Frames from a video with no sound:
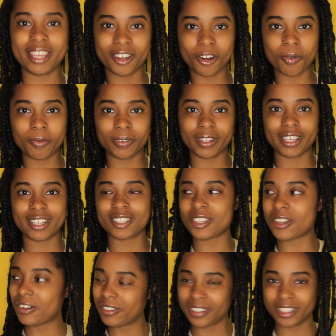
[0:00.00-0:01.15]
hopefully,
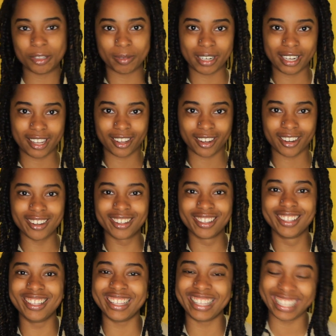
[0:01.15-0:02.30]
so let's put it here.
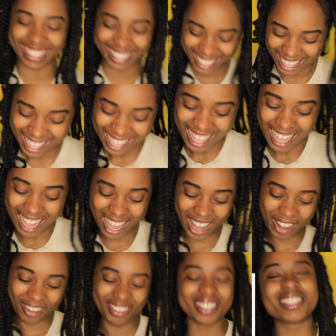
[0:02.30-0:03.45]

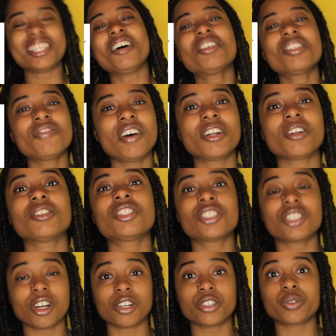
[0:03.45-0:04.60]
The sales funnel
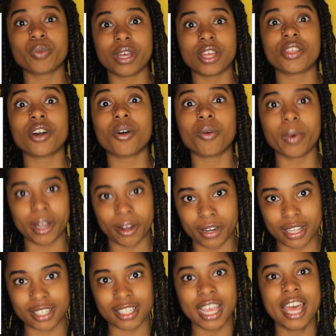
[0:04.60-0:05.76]
starts with
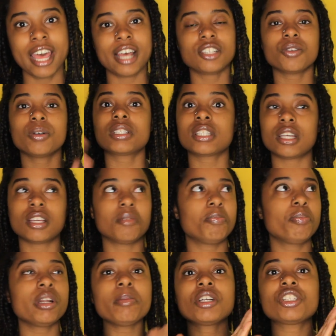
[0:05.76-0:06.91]
awareness, and so it's
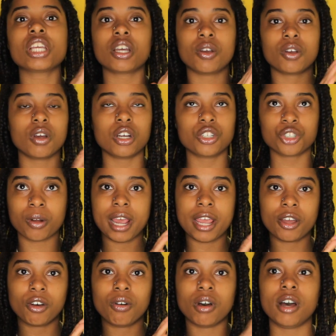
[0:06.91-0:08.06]
pretty much like a
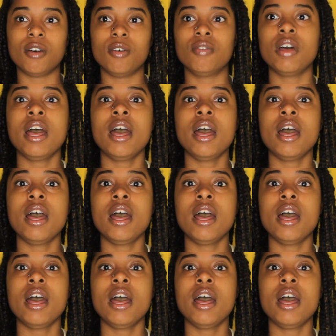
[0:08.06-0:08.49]
triangle of